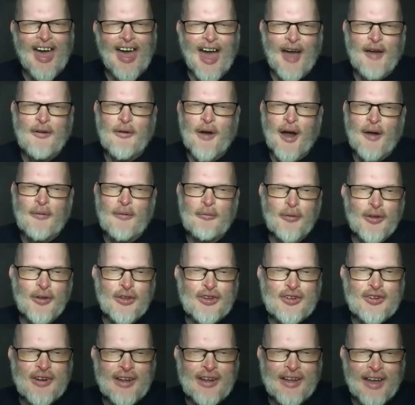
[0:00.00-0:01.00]
Mm-hmm. I'm
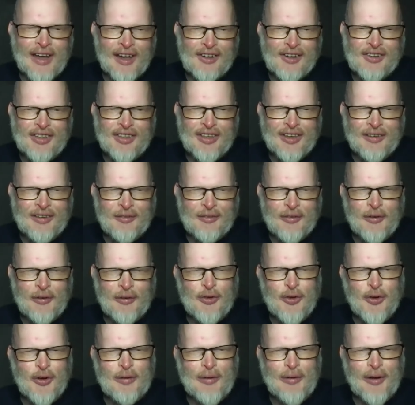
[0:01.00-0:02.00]
wondering actually, we were
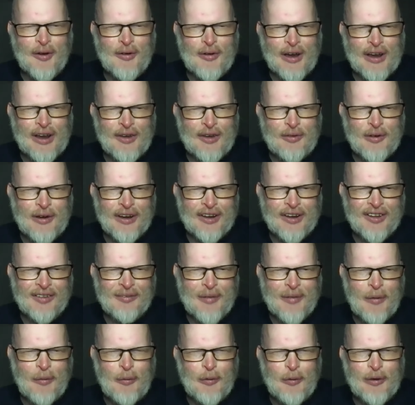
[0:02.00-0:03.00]
talking about graded readers.
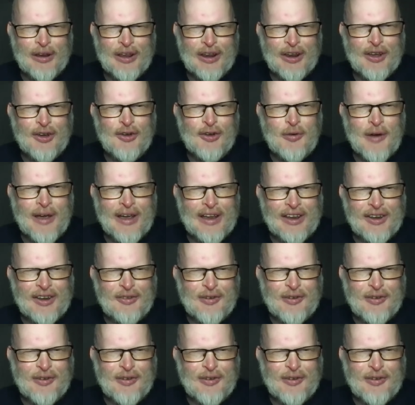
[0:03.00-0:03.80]
Maybe we need a graded